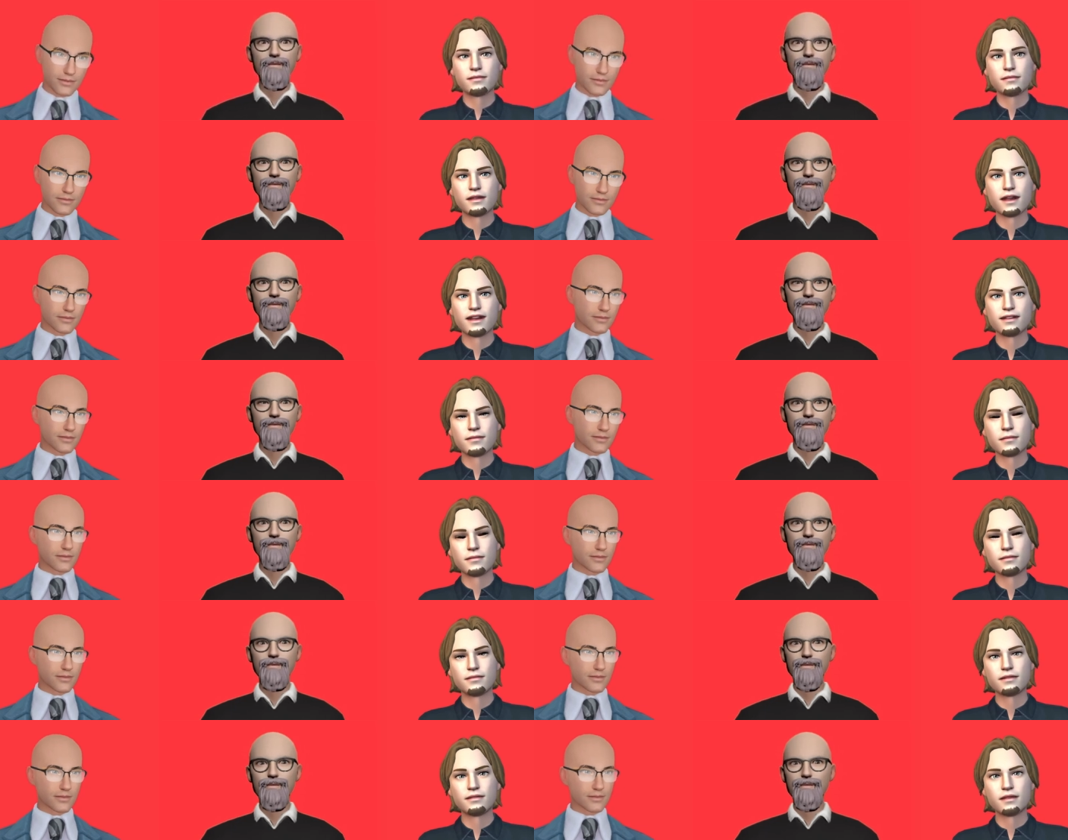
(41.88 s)
Speaker 1: uh,
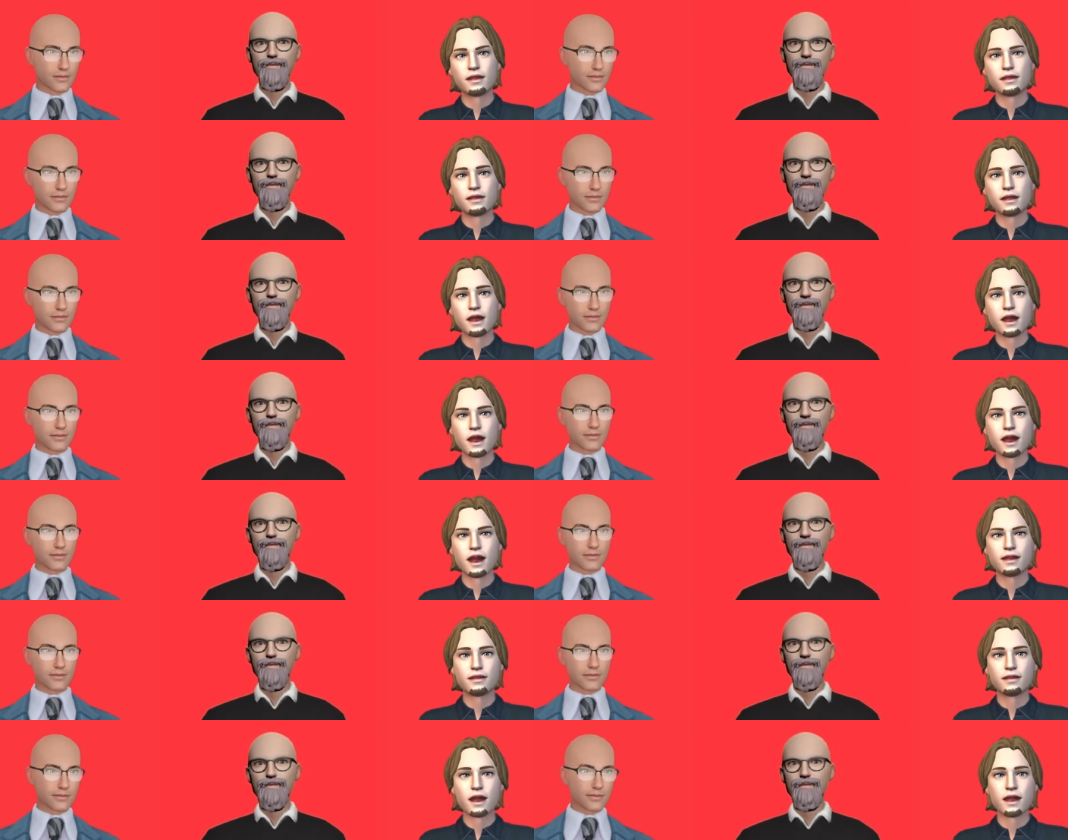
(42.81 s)
encourage you to look
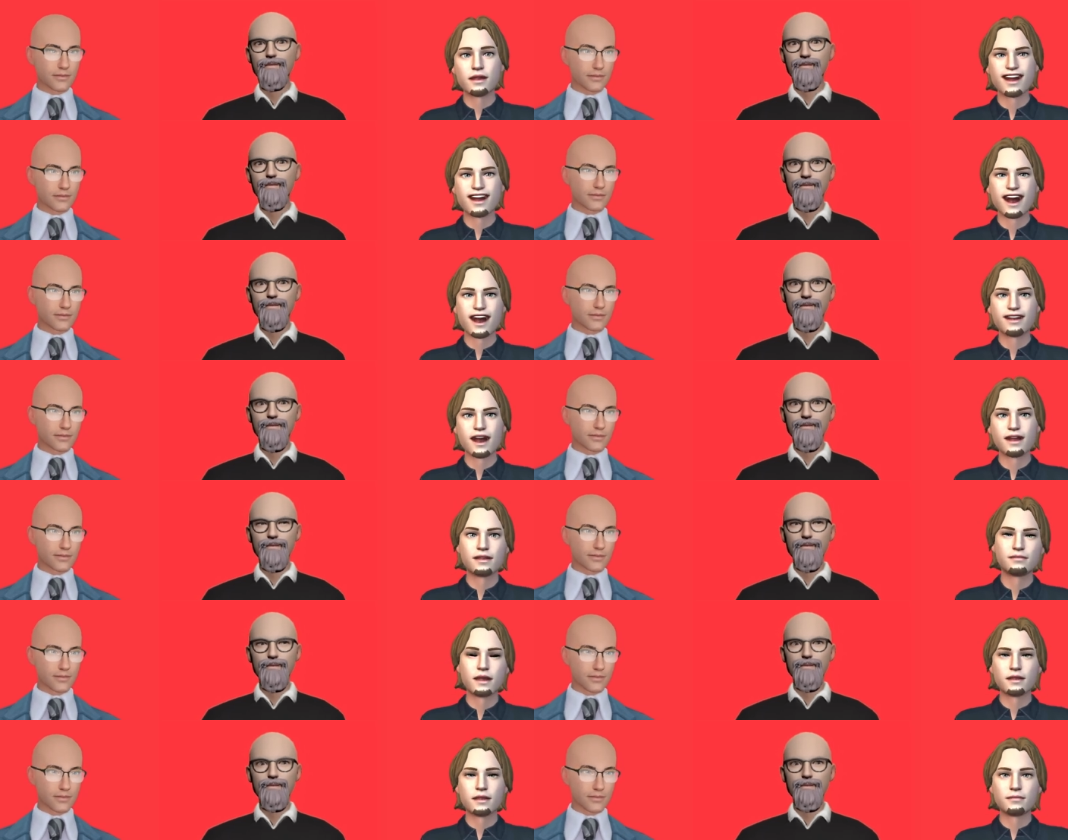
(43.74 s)
into it if you have
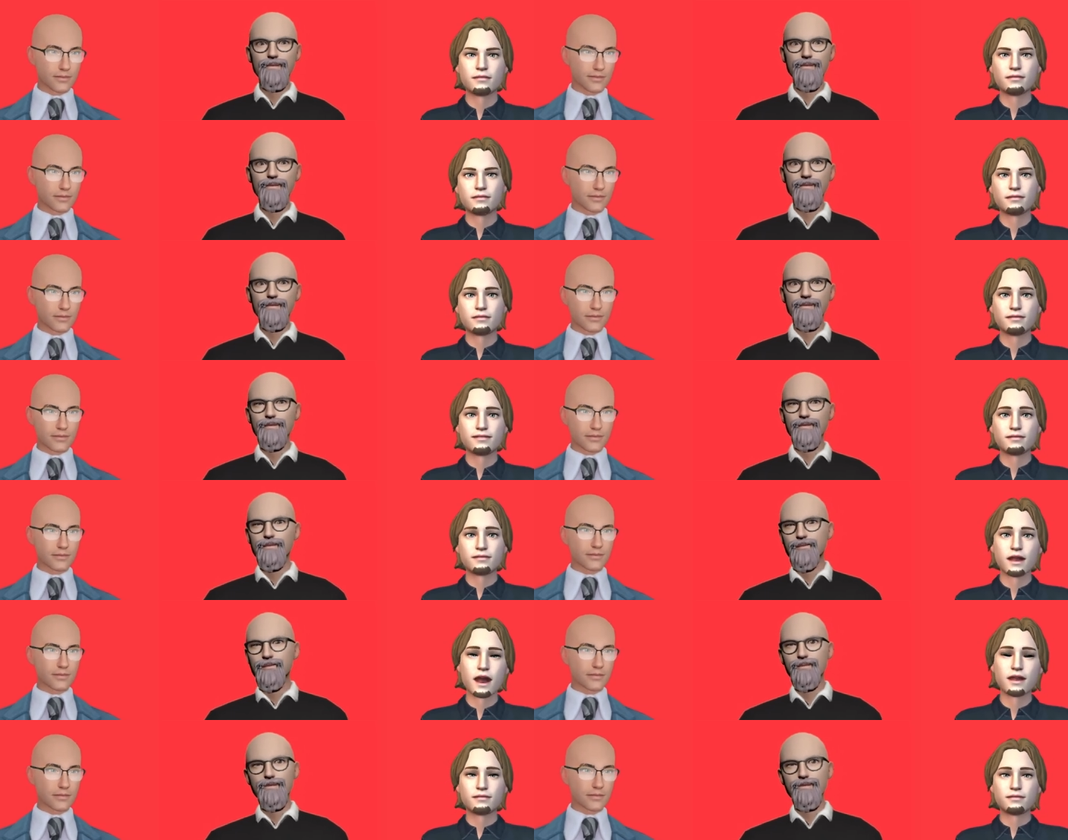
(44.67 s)
other uh,
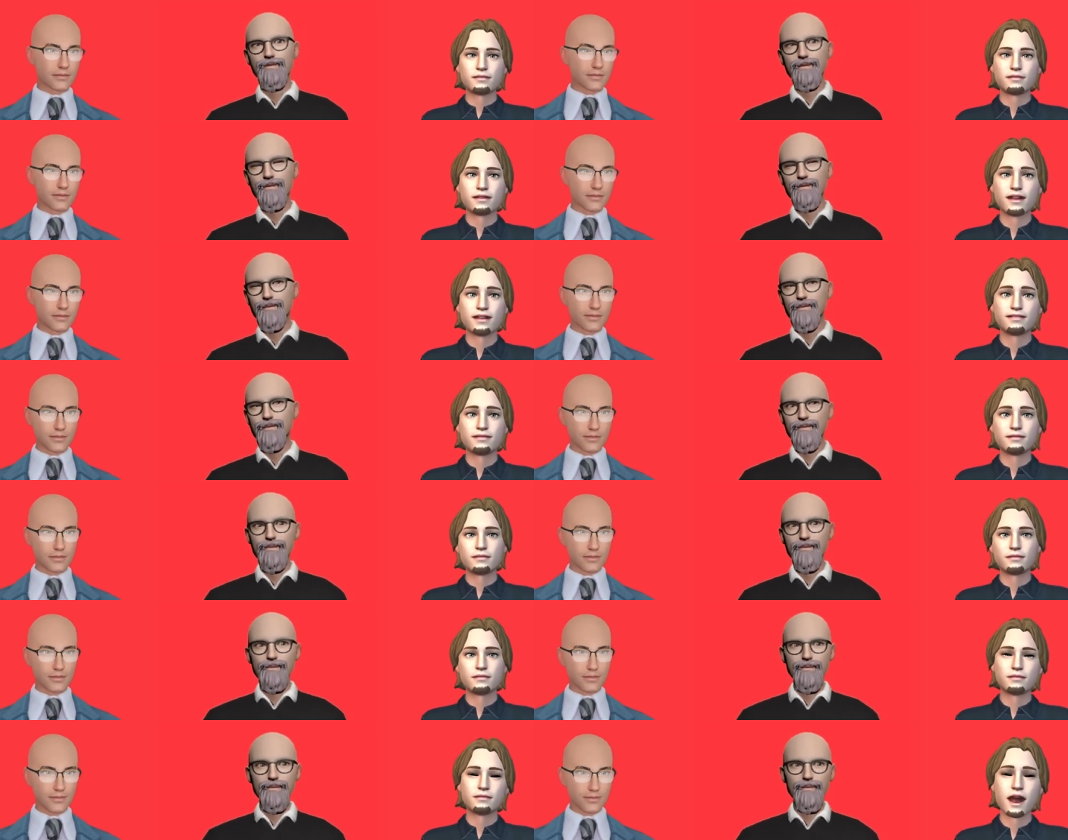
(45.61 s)
stable coins.
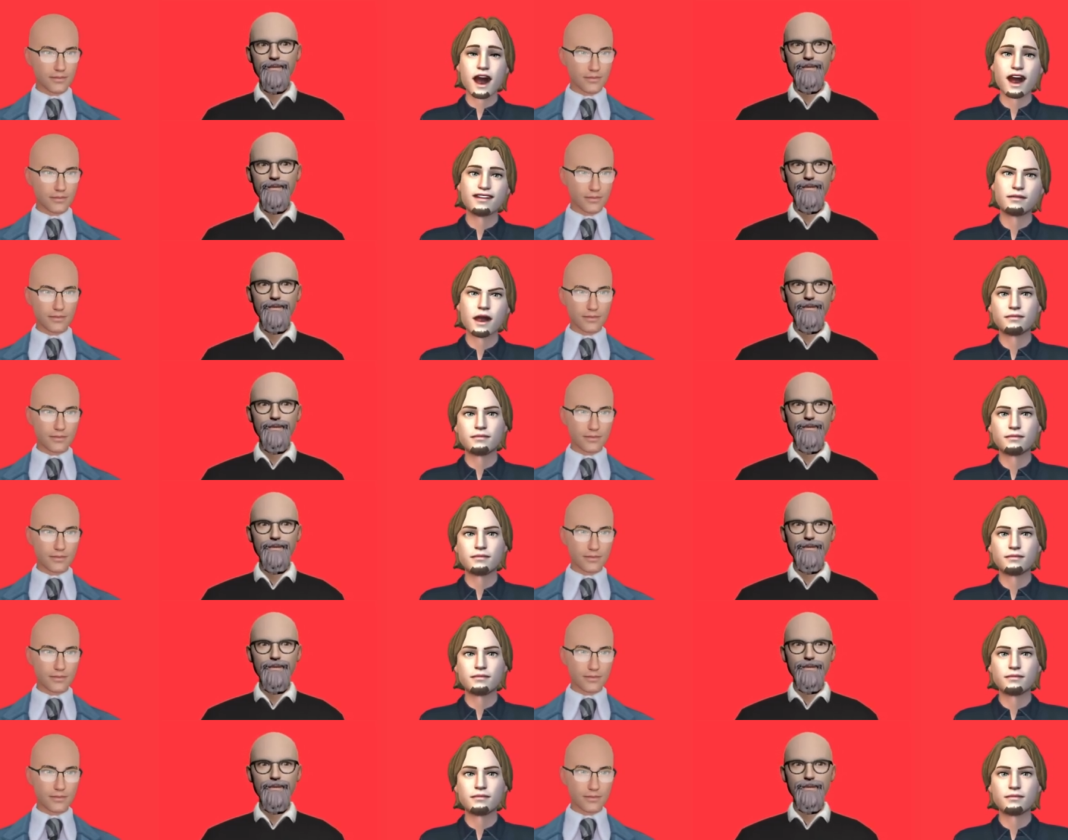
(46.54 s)
But basically, you're